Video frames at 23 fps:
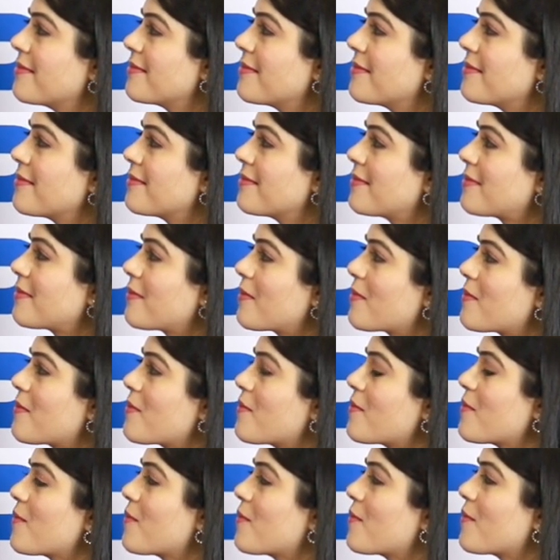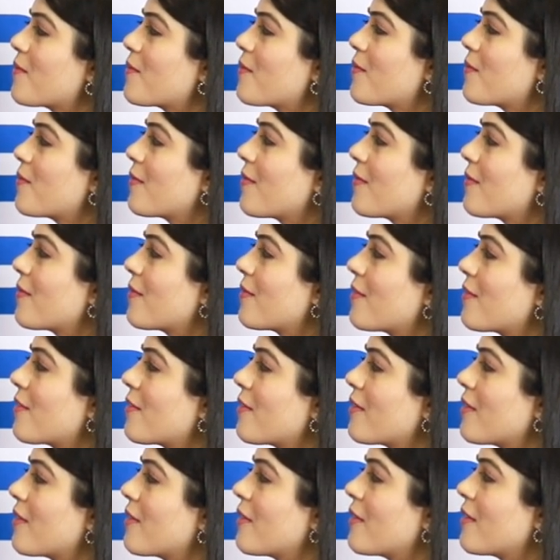
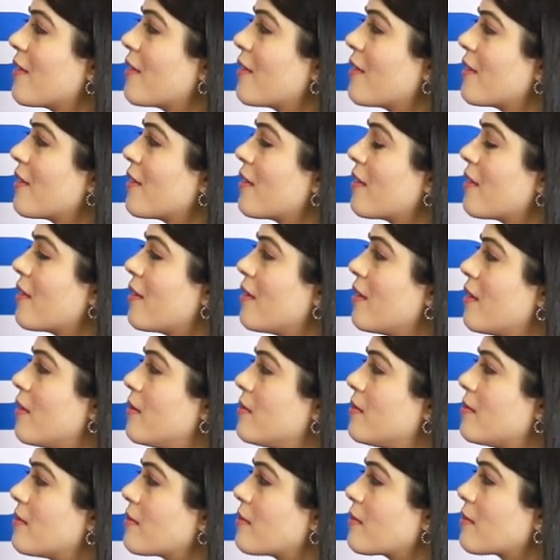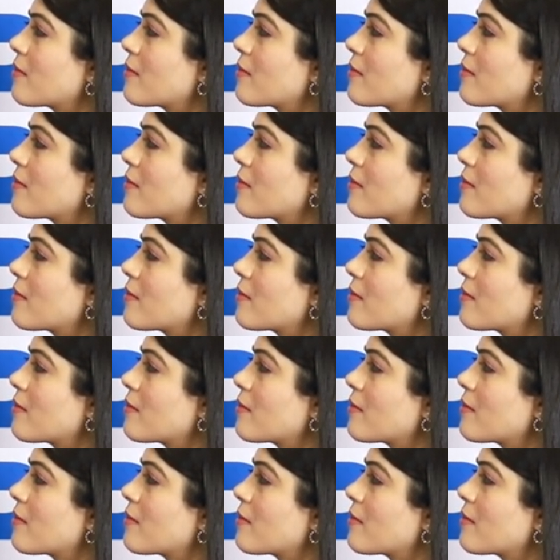[no speech]